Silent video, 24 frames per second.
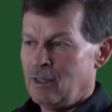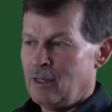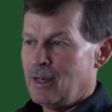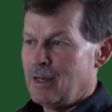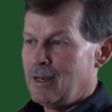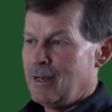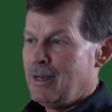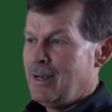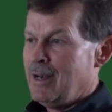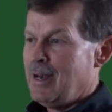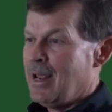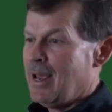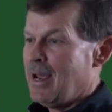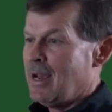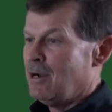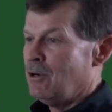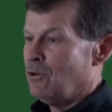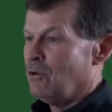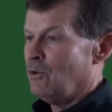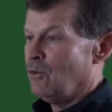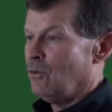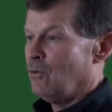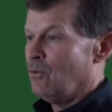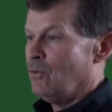
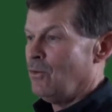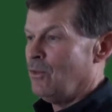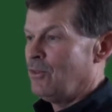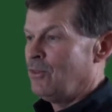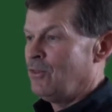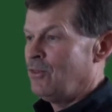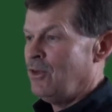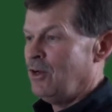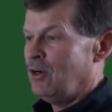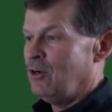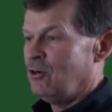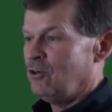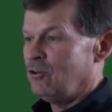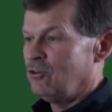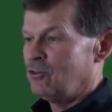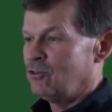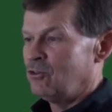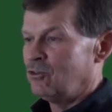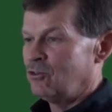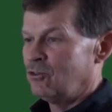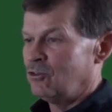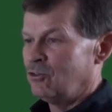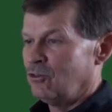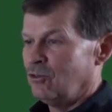Now,
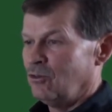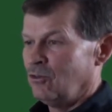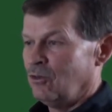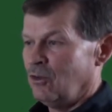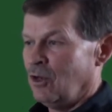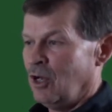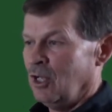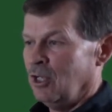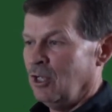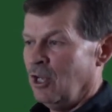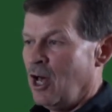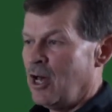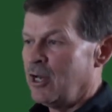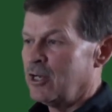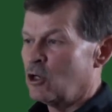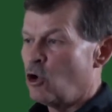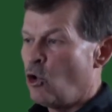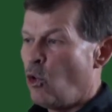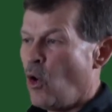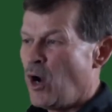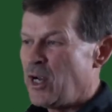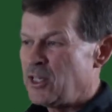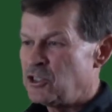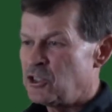there's a lot of
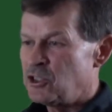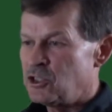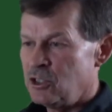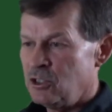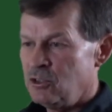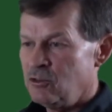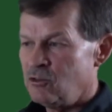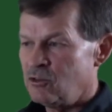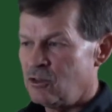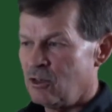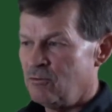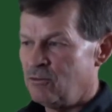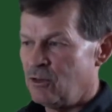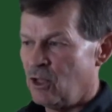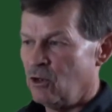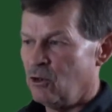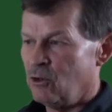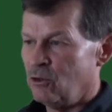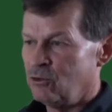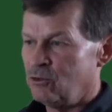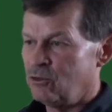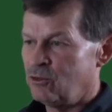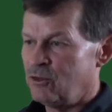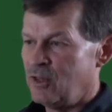questions of
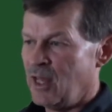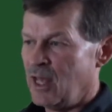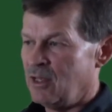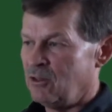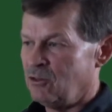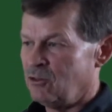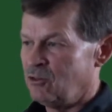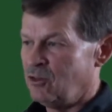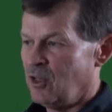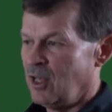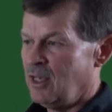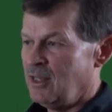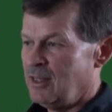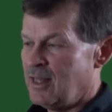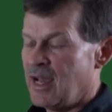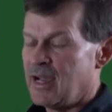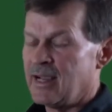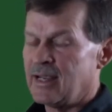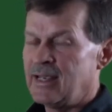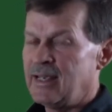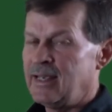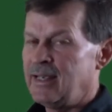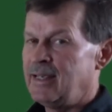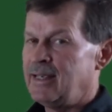those that say
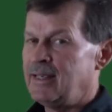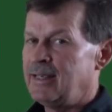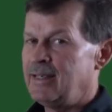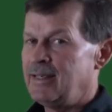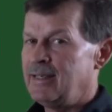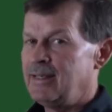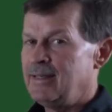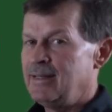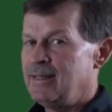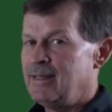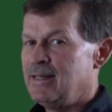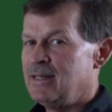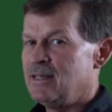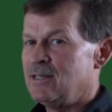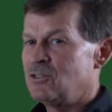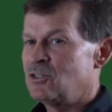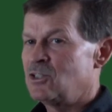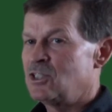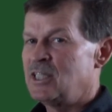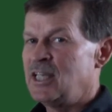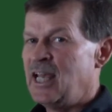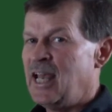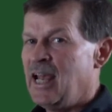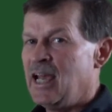that
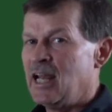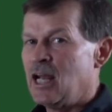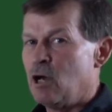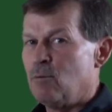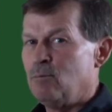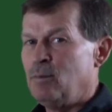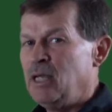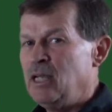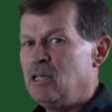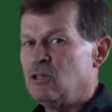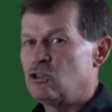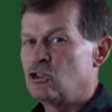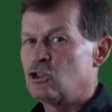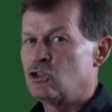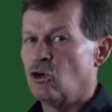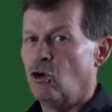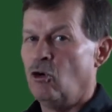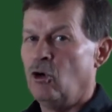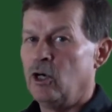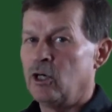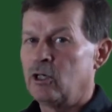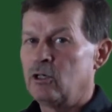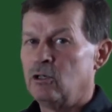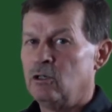this cannot be
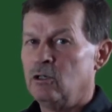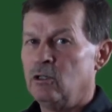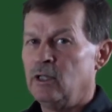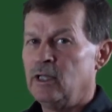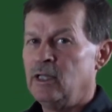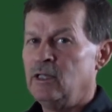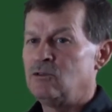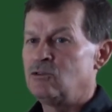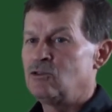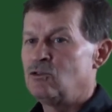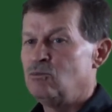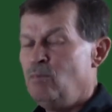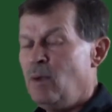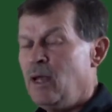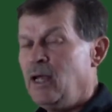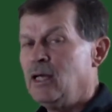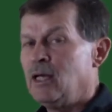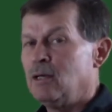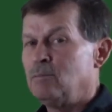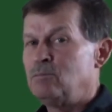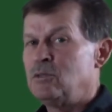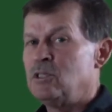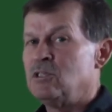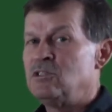historical, it's made
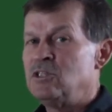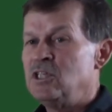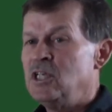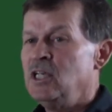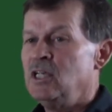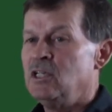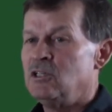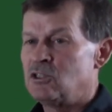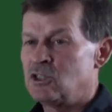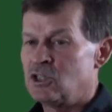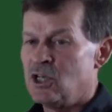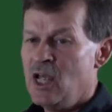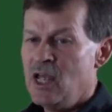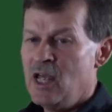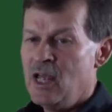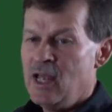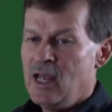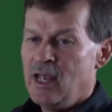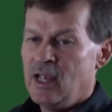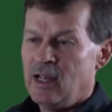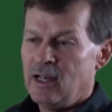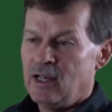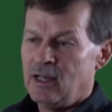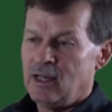up to teach.
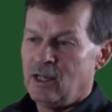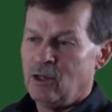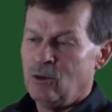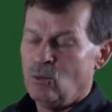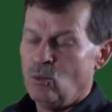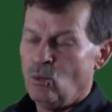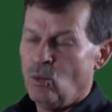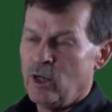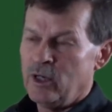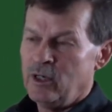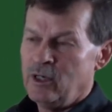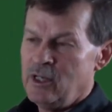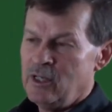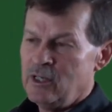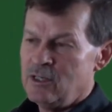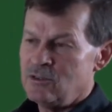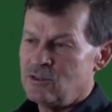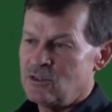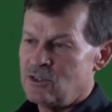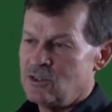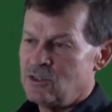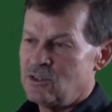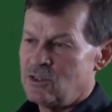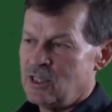And what it
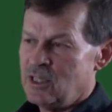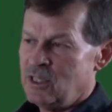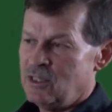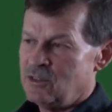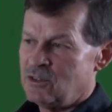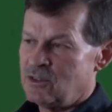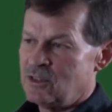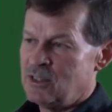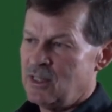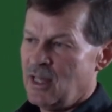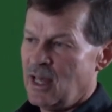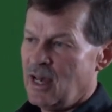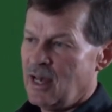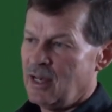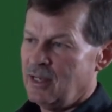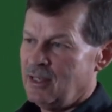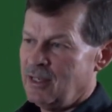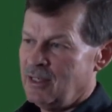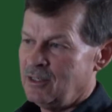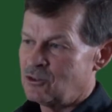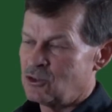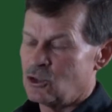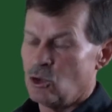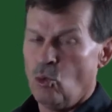is that
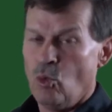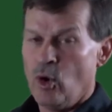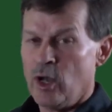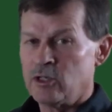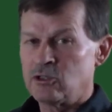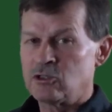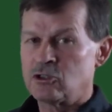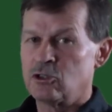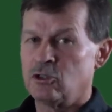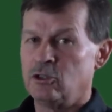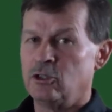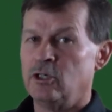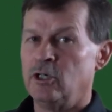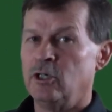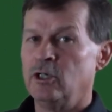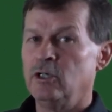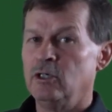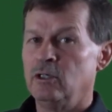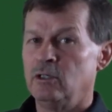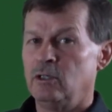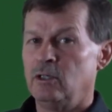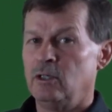it's a Westerner